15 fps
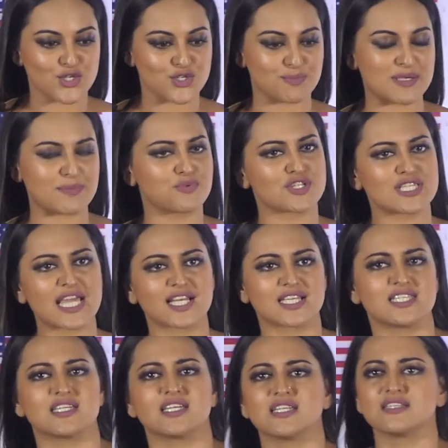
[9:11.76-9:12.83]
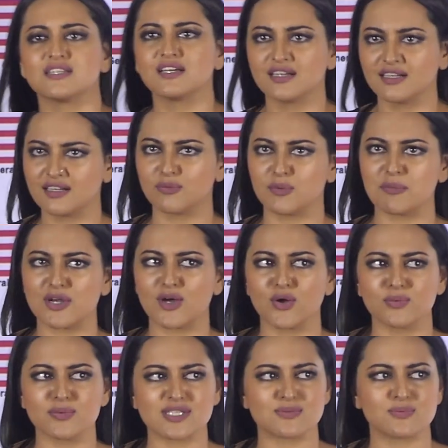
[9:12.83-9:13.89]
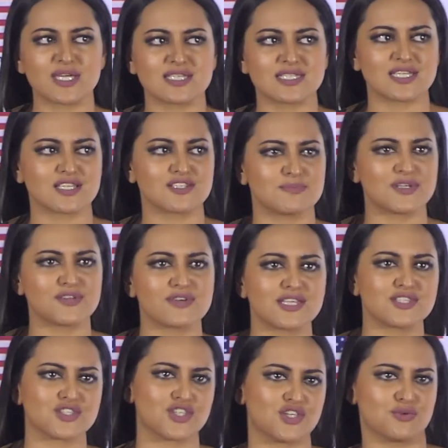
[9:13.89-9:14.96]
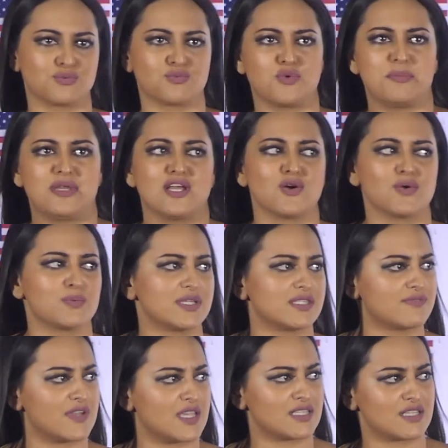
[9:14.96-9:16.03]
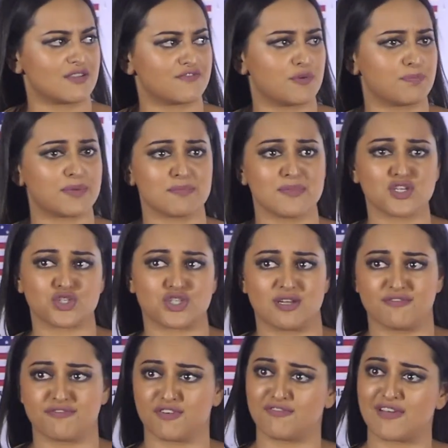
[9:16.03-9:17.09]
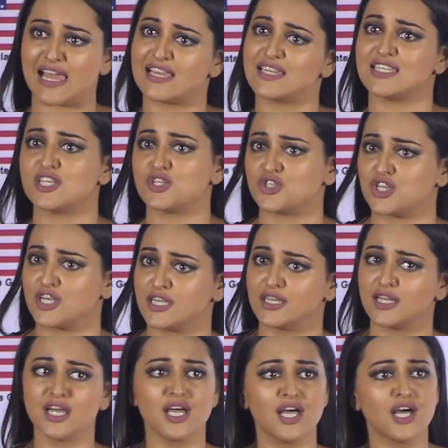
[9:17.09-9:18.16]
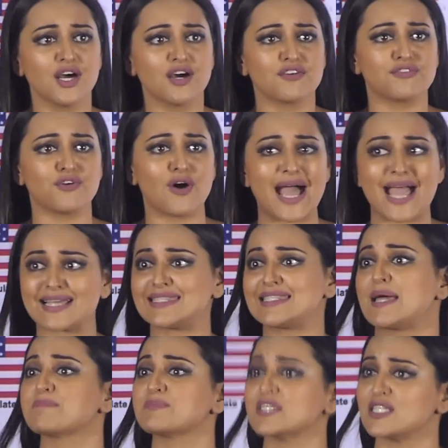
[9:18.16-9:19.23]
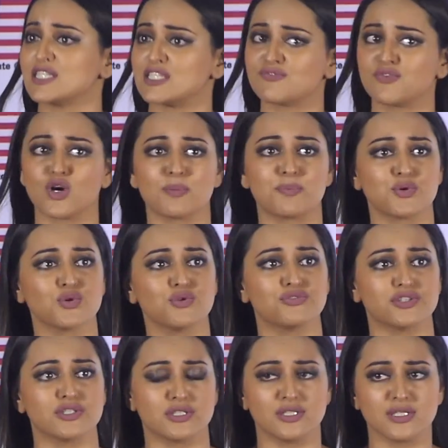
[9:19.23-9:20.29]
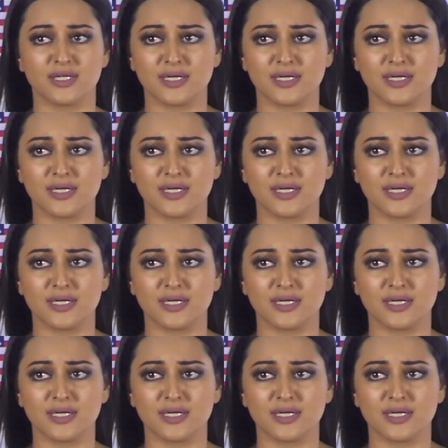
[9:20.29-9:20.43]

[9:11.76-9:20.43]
to be protected. Women are always waiting to be rescued. Women are always waiting for permission, for validation, for acceptance, for approval.